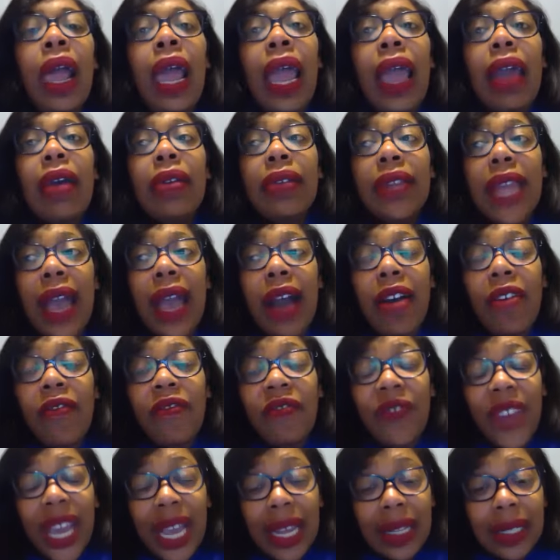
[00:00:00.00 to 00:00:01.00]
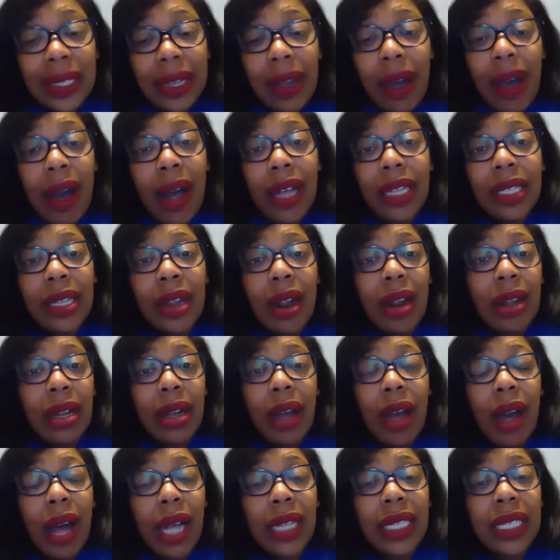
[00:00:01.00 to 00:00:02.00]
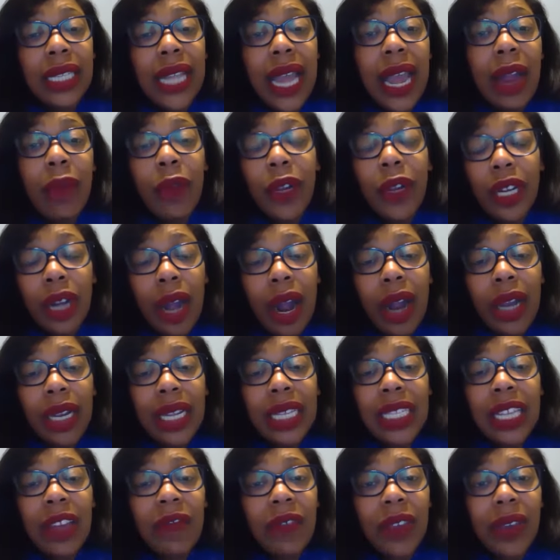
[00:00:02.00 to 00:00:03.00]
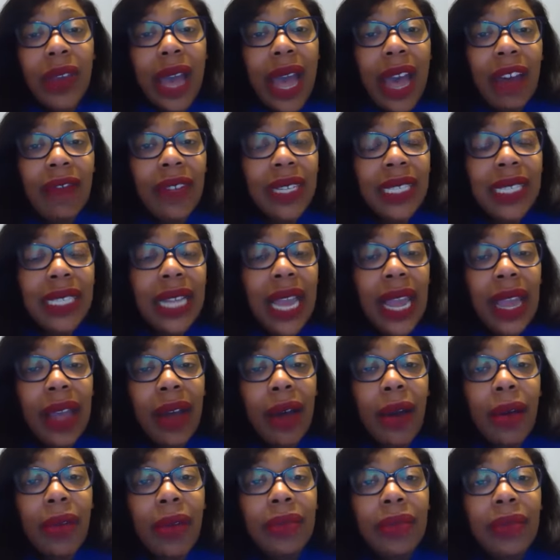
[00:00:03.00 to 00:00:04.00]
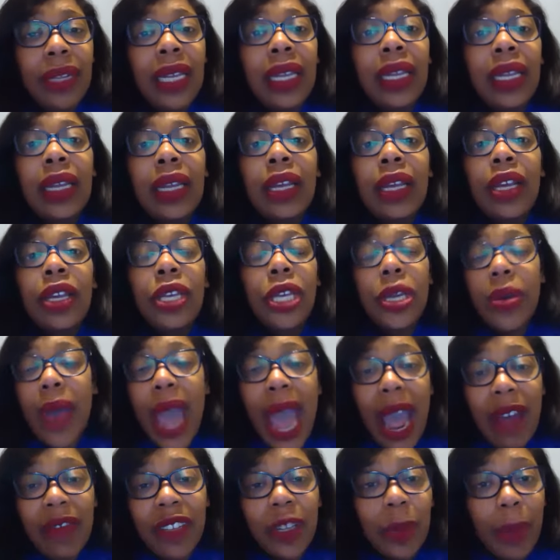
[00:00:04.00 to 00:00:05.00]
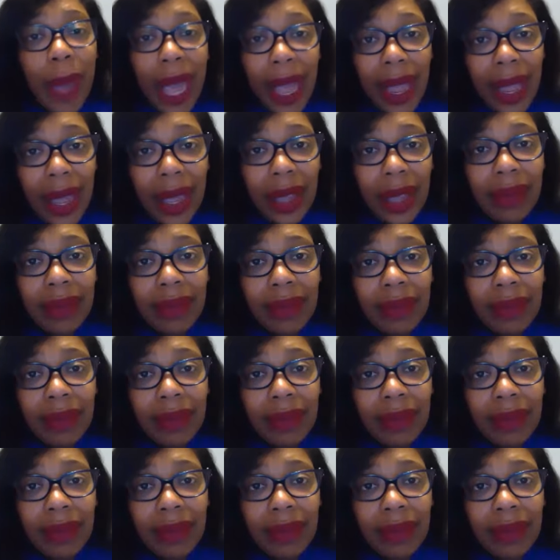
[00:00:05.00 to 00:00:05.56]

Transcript: Now, fixed costs are costs that regardless if you have a sale, you have to pay it.